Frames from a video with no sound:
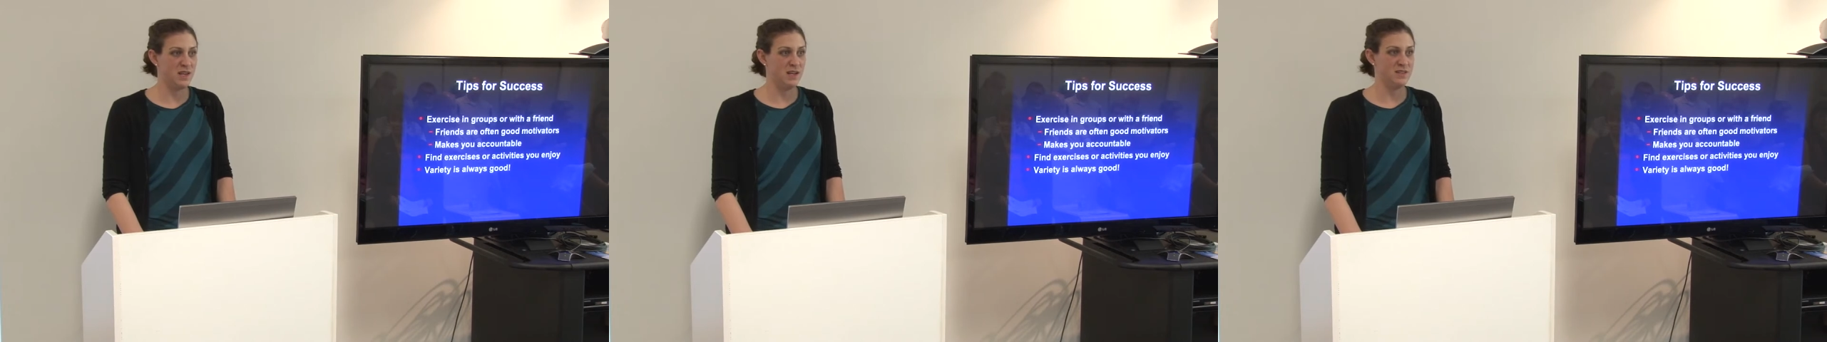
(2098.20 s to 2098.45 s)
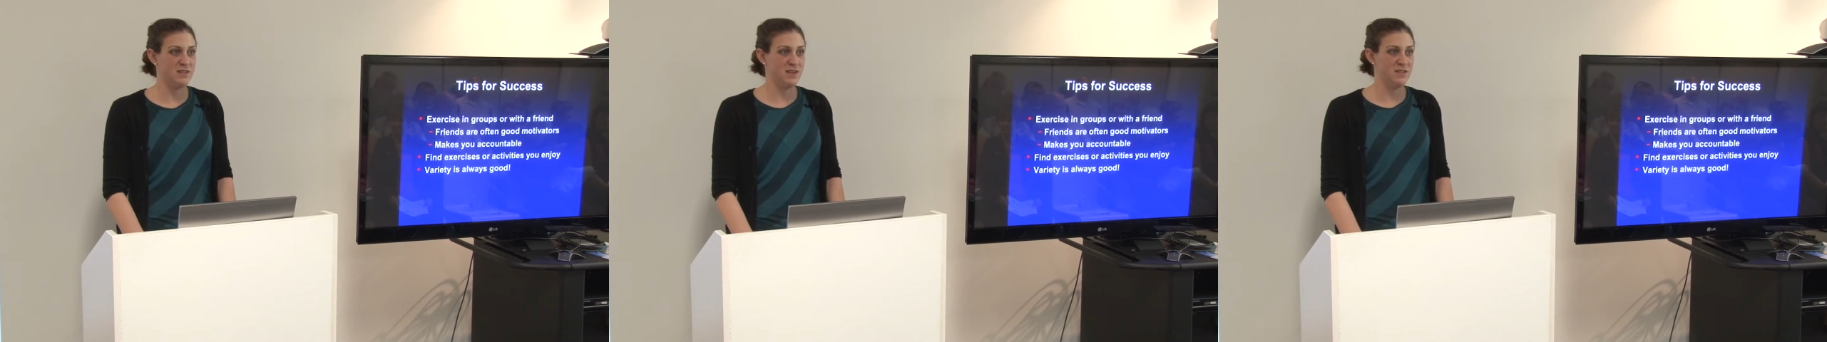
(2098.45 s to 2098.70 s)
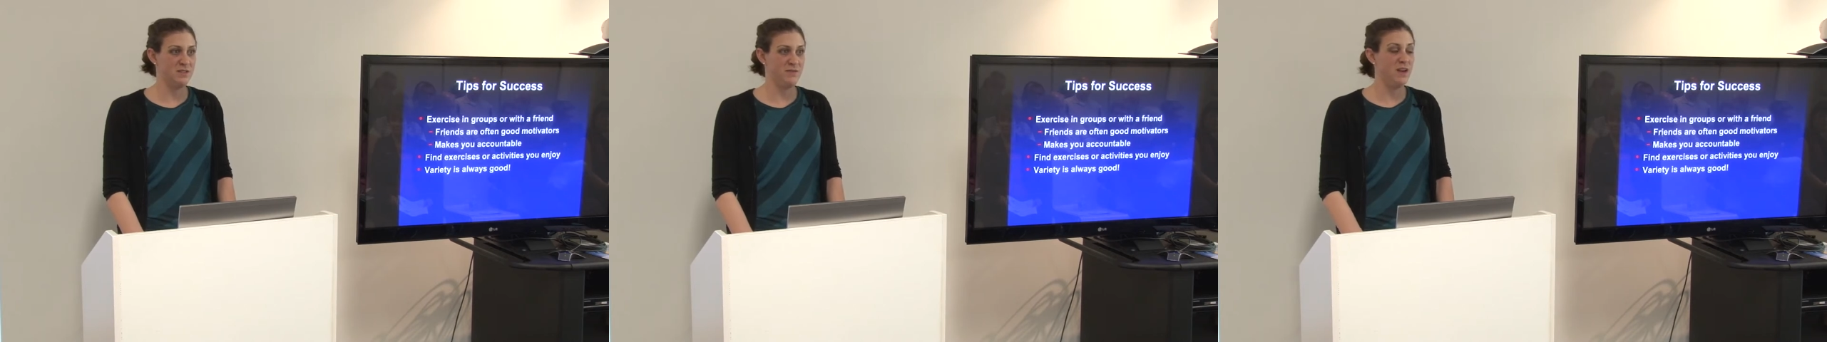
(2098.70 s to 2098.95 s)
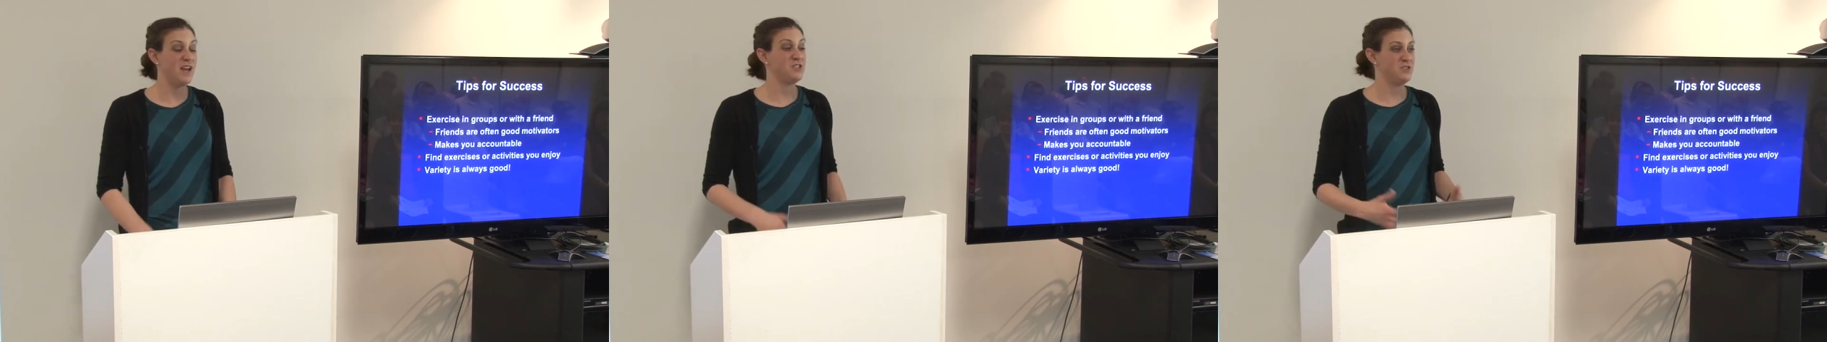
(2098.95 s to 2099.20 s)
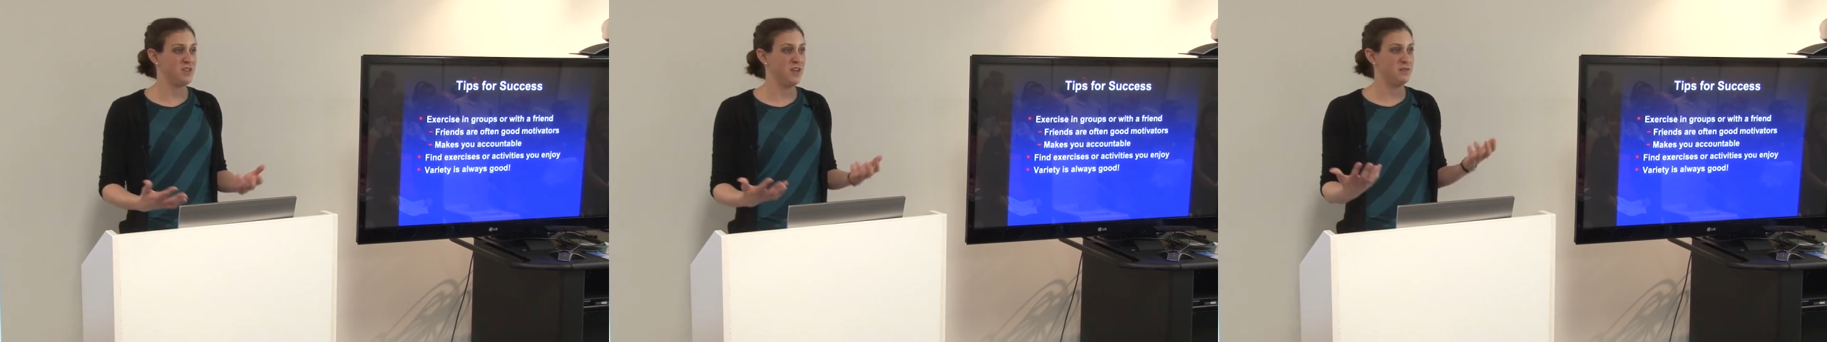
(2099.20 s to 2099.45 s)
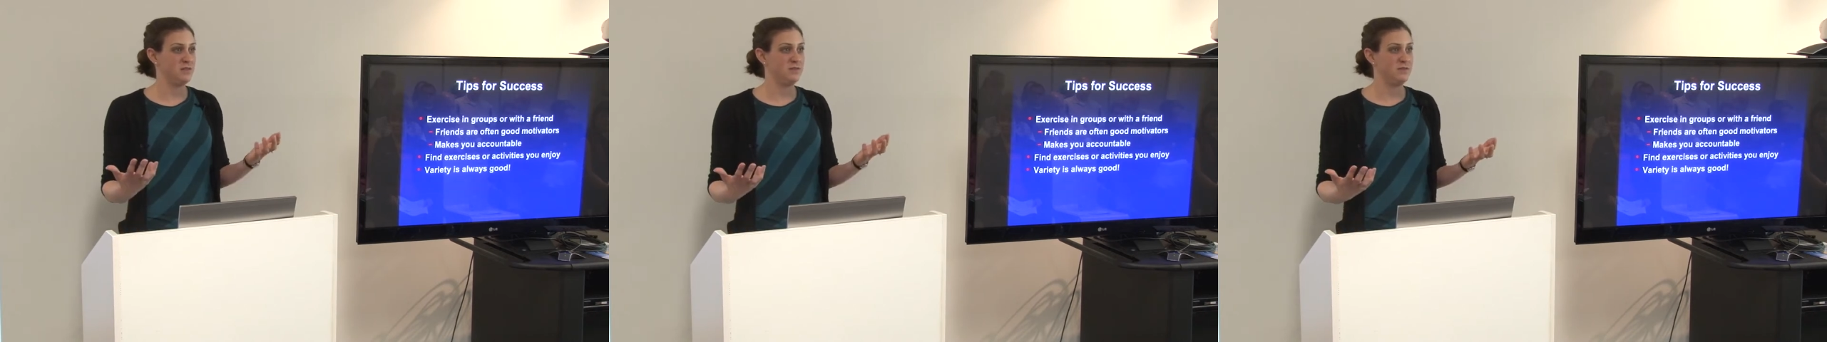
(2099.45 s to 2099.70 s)
that it's active
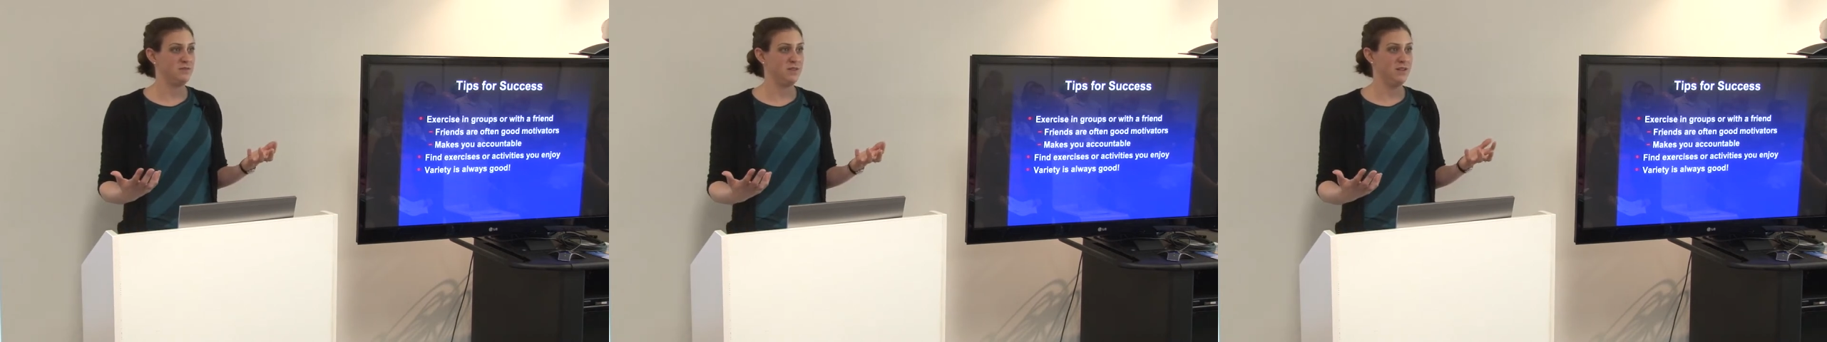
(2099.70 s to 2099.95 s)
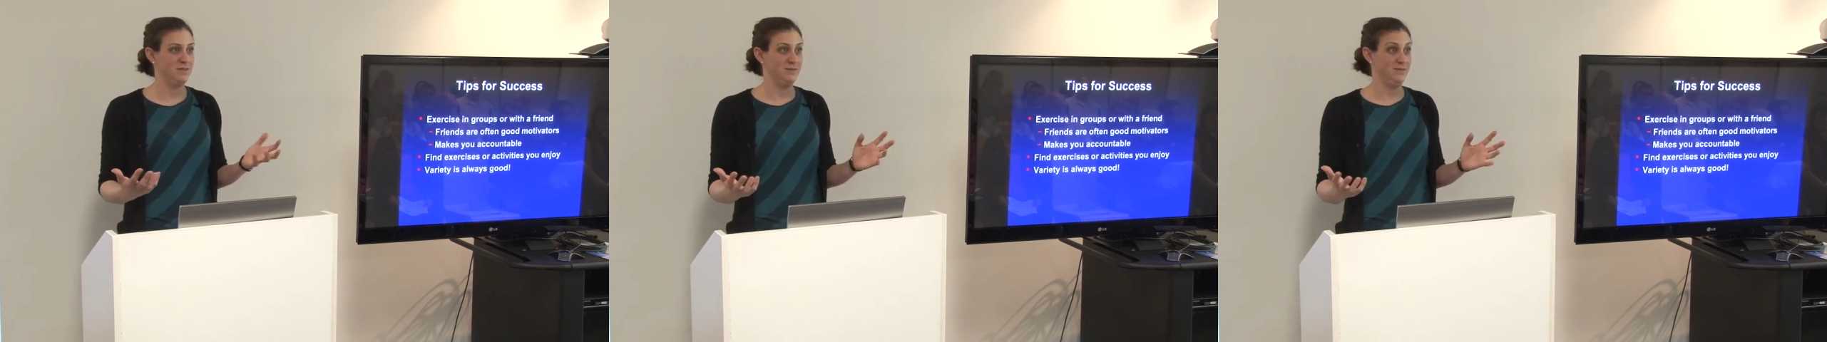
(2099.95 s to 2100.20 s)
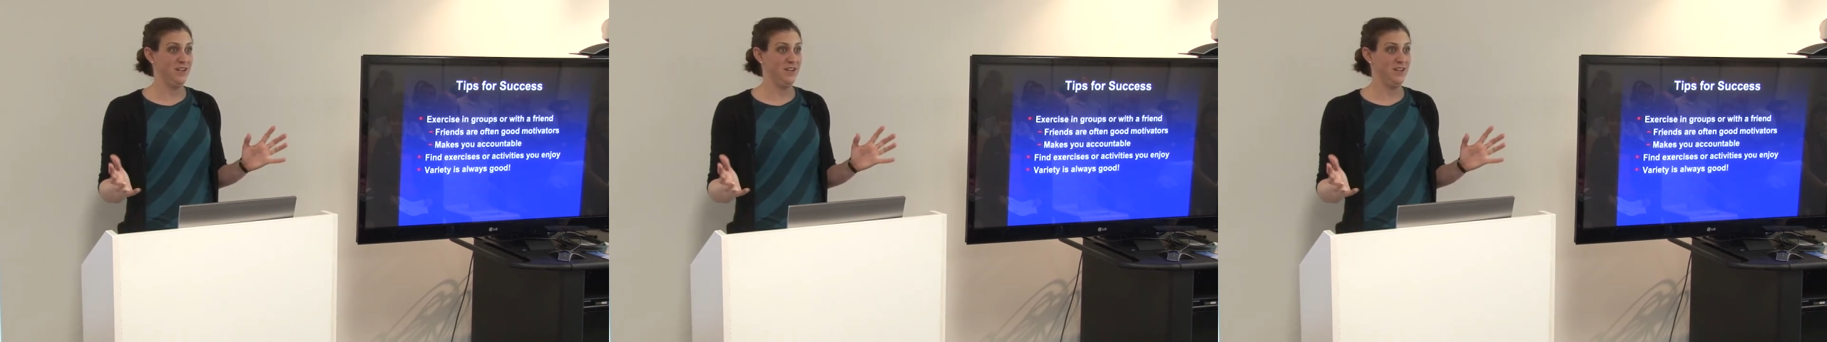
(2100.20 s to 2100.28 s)
exercise, right?